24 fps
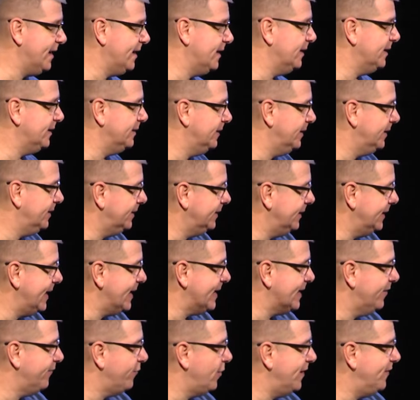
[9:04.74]
it in a
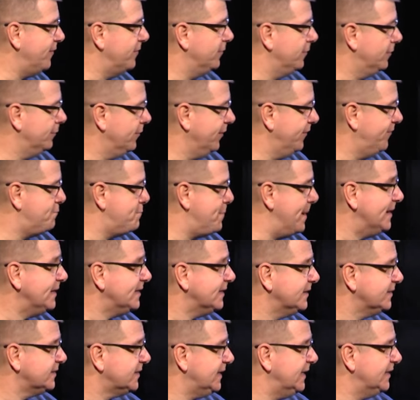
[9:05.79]
negative way.
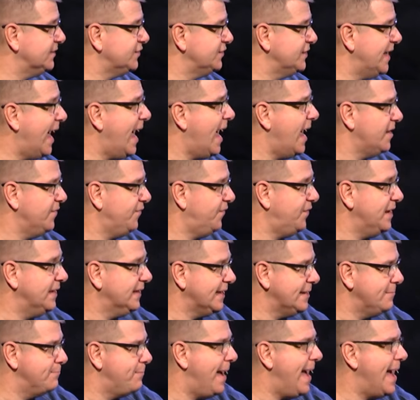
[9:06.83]
Repentance is not
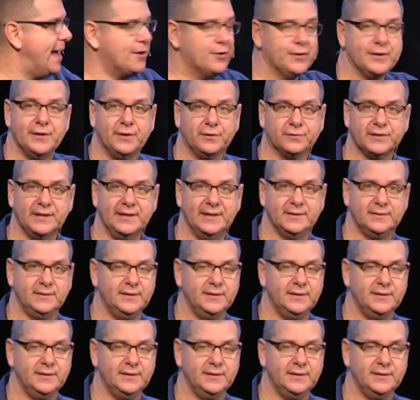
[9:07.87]
feeling bad or guilty.